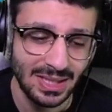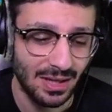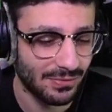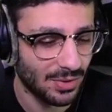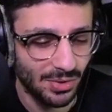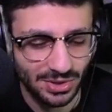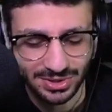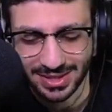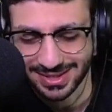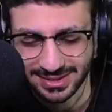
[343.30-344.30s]
Of course,
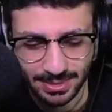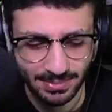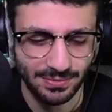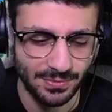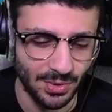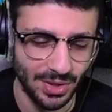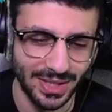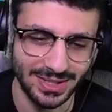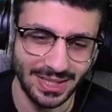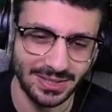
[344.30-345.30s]
like I said before,
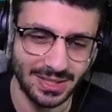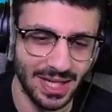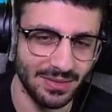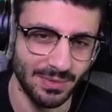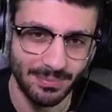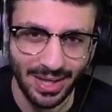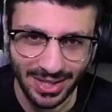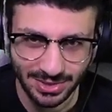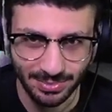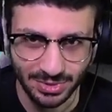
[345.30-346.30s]
it's kind of
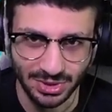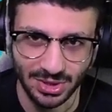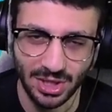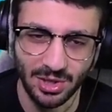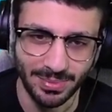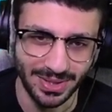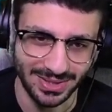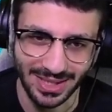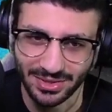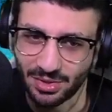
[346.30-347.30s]
impossible to know because
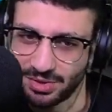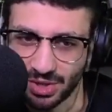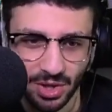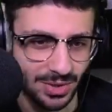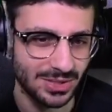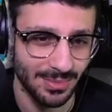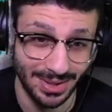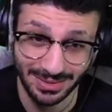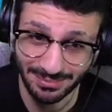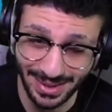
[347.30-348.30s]
I don't know what's coming
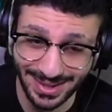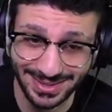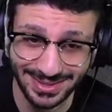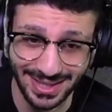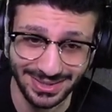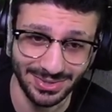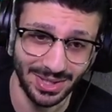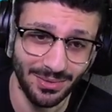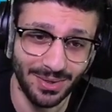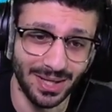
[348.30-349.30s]
in the mini set, so I
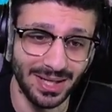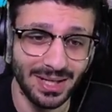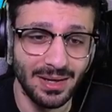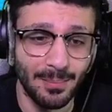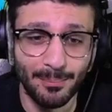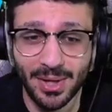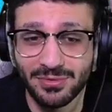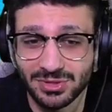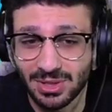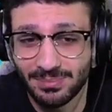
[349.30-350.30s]
don't want to
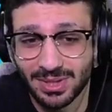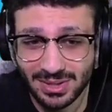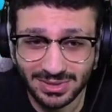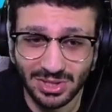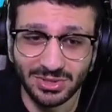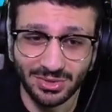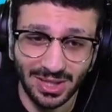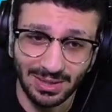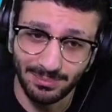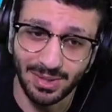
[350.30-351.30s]
buff something that's also
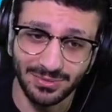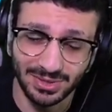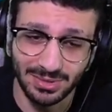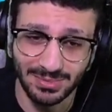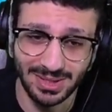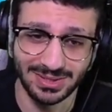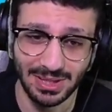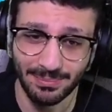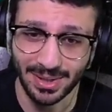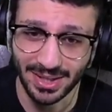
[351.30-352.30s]
getting buffed in the mini
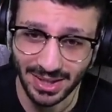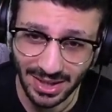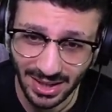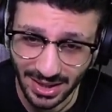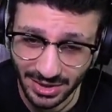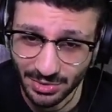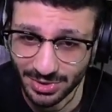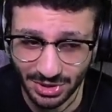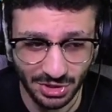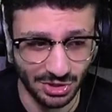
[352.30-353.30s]
set by a new
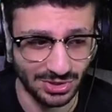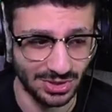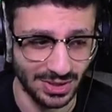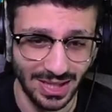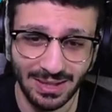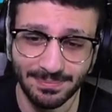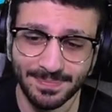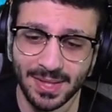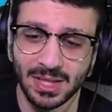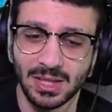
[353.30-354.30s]
addition to the game.
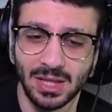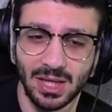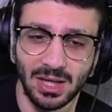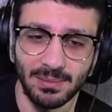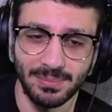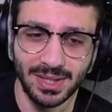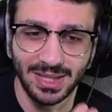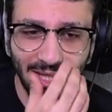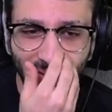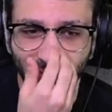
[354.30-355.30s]
But
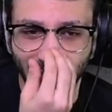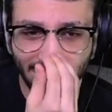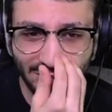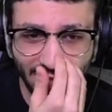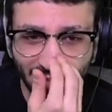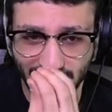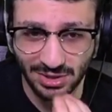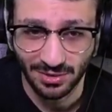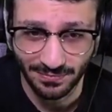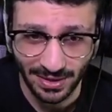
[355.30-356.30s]
yeah, I think these changes
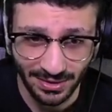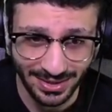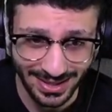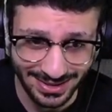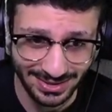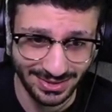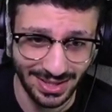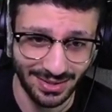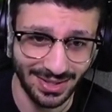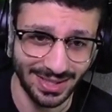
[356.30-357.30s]
are very
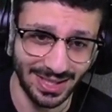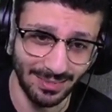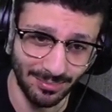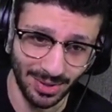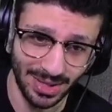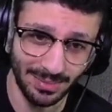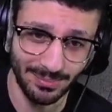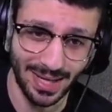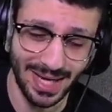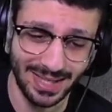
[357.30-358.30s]
necessary in bringing
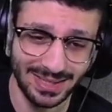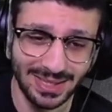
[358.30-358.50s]
back